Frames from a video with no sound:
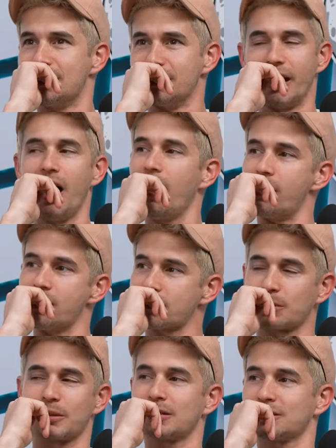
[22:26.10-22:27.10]
No, nah,
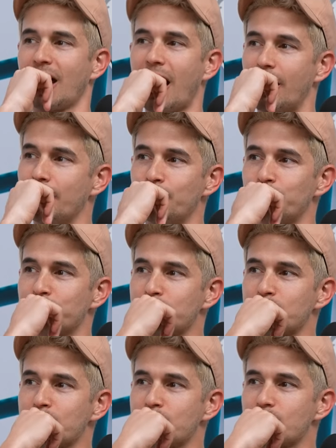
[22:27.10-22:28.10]
sometimes not.
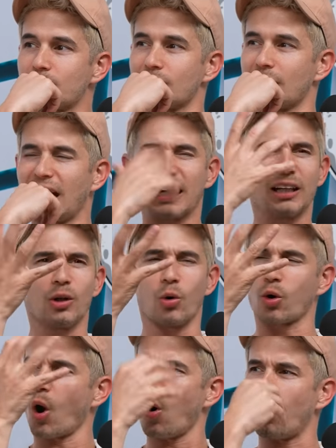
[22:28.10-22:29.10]
That's crazy. I get a little
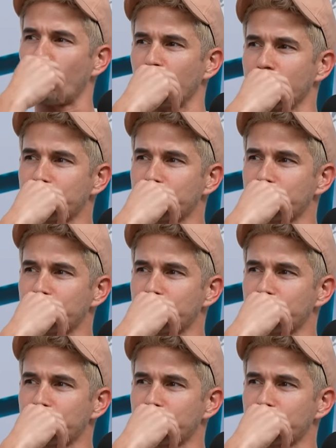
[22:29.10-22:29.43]
cold.